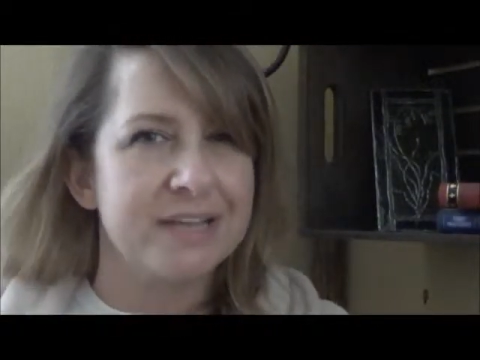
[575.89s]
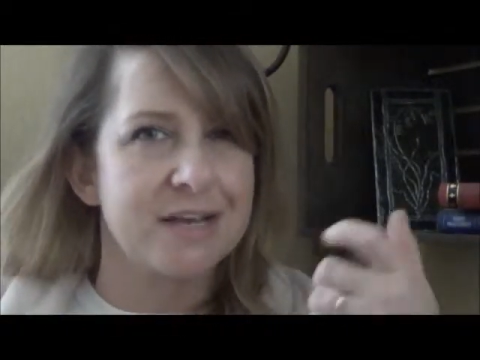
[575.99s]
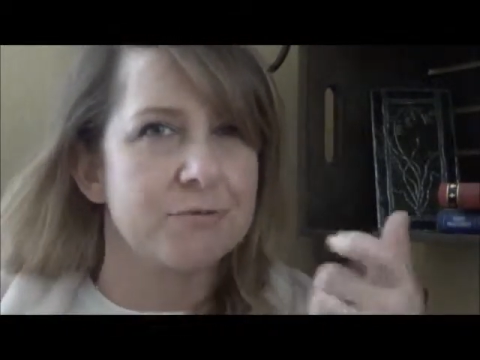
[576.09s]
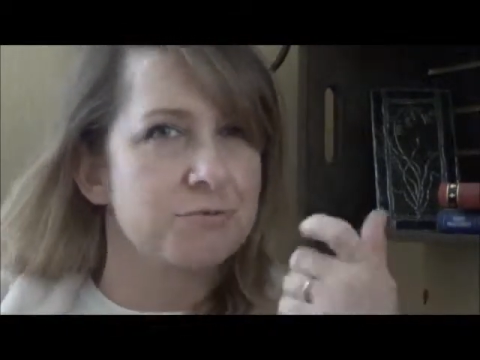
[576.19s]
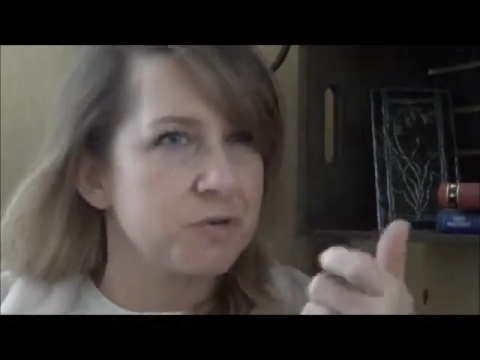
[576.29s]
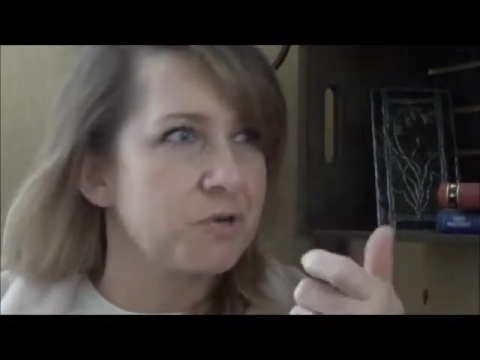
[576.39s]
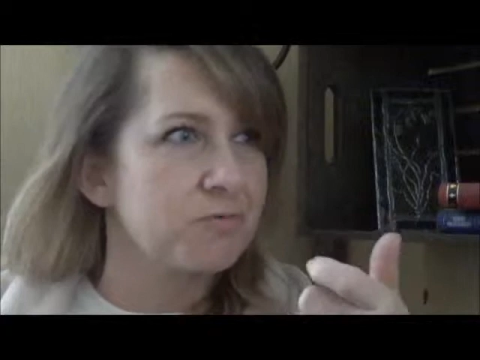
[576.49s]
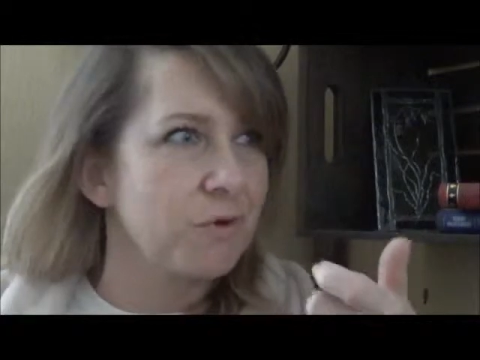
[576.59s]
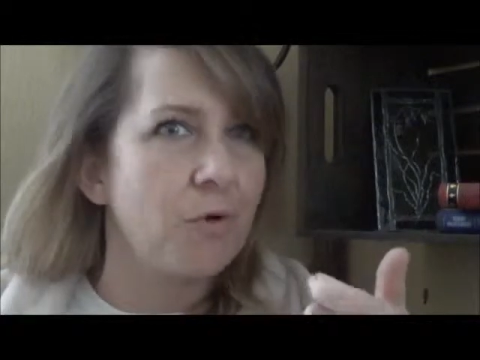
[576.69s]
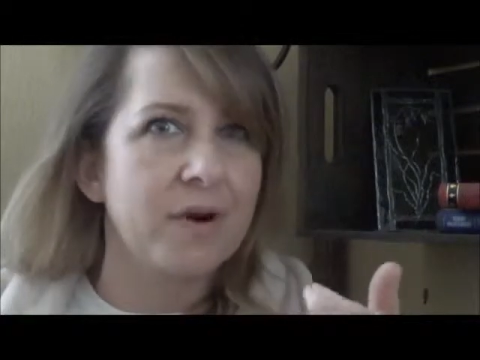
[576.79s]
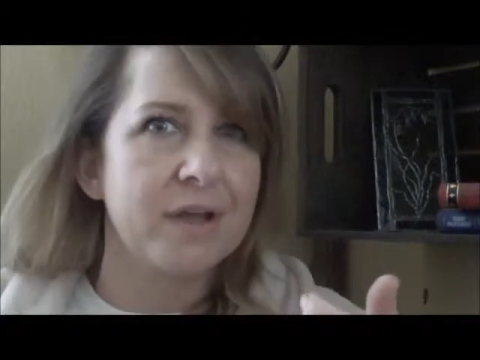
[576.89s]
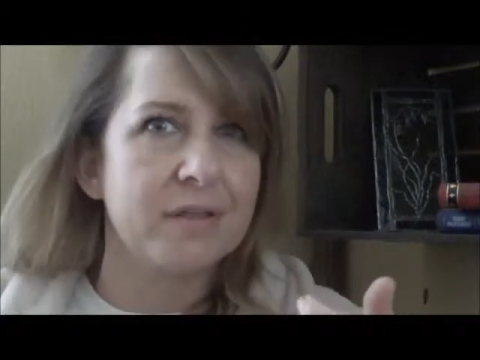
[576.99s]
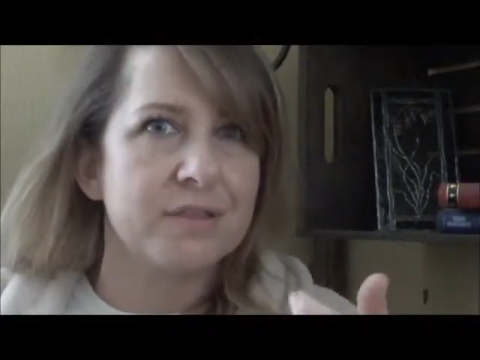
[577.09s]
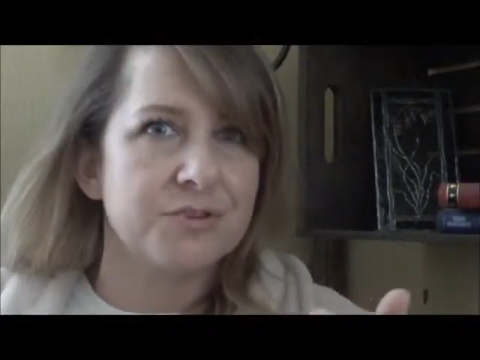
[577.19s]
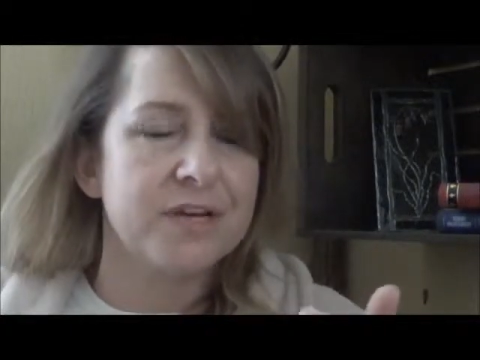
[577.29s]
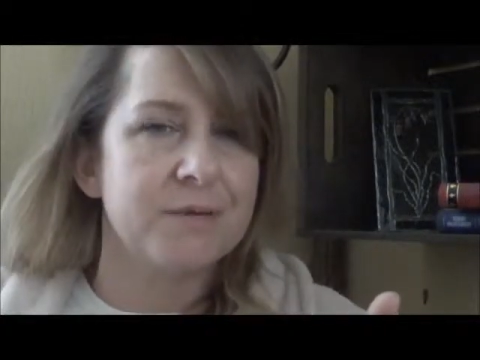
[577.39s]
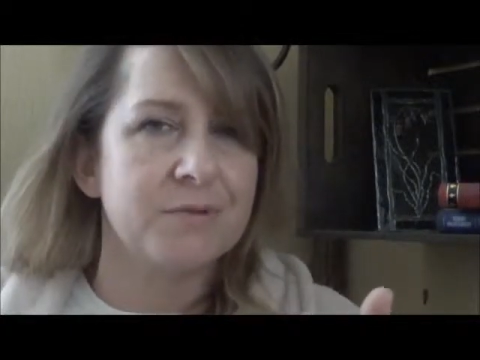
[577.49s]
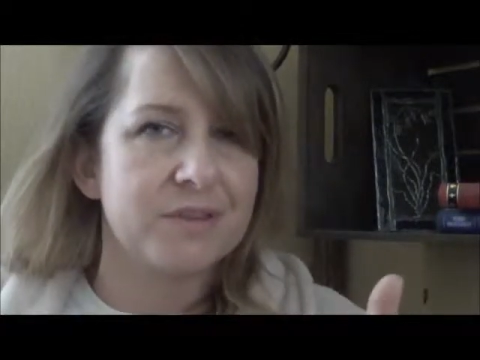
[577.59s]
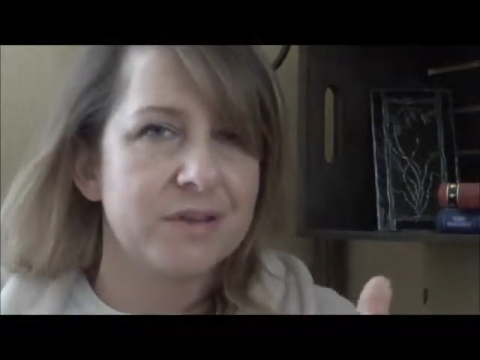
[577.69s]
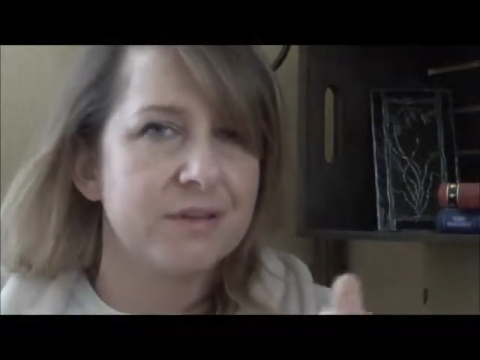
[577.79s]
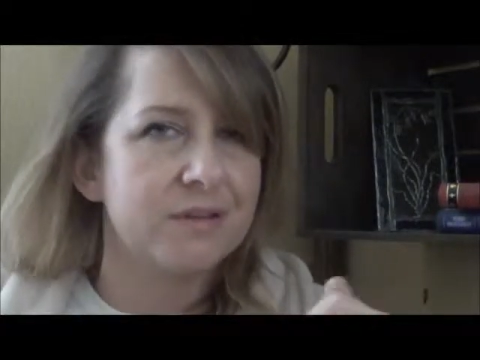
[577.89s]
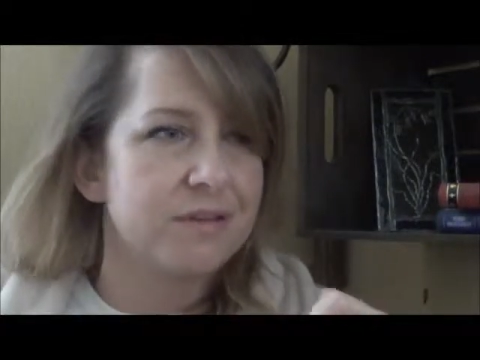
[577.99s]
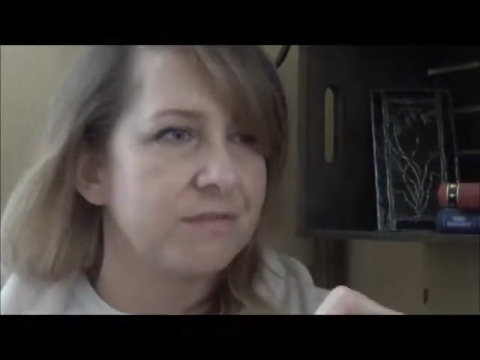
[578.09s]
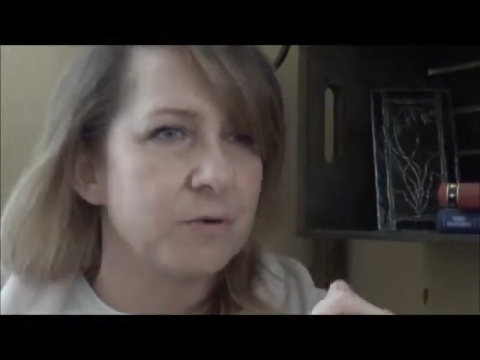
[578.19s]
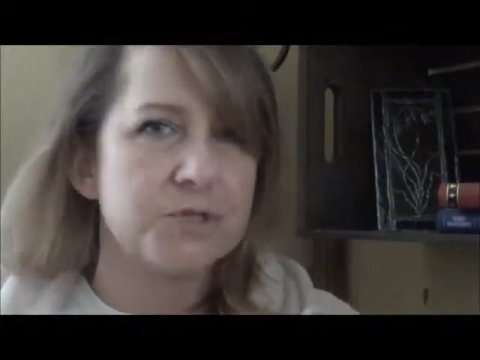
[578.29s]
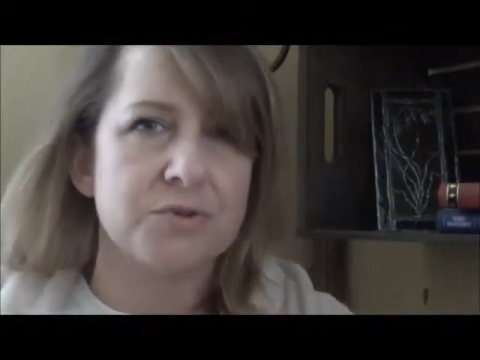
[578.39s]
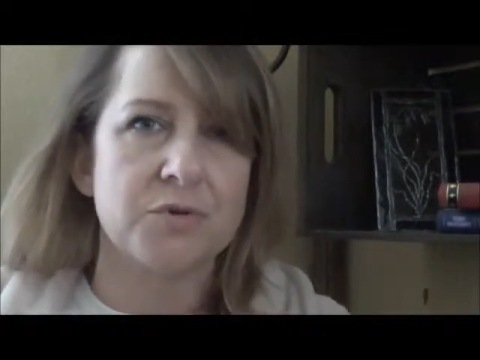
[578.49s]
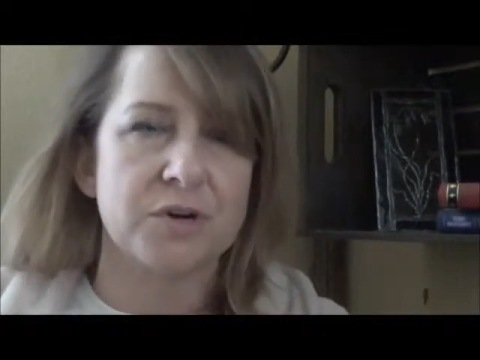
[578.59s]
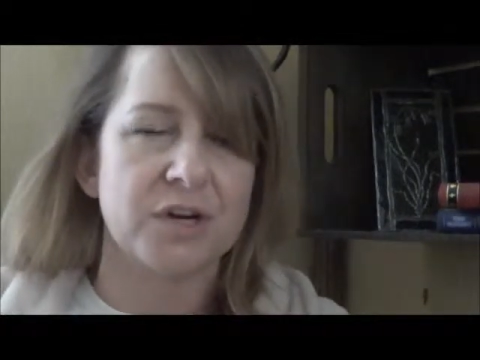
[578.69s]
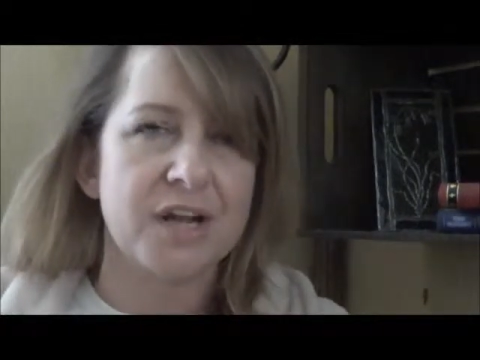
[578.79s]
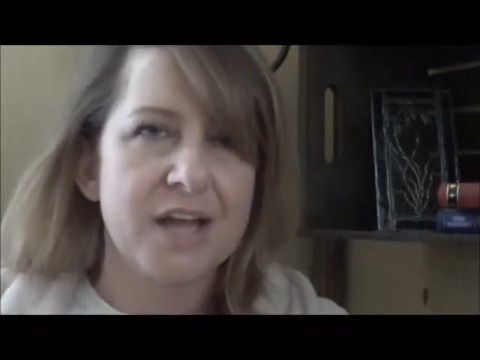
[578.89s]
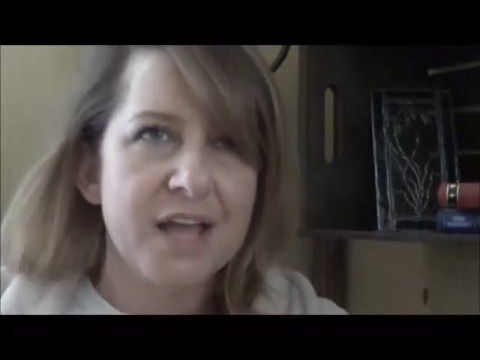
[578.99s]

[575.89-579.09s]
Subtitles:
Because I was recording the dream with a little voice recorder.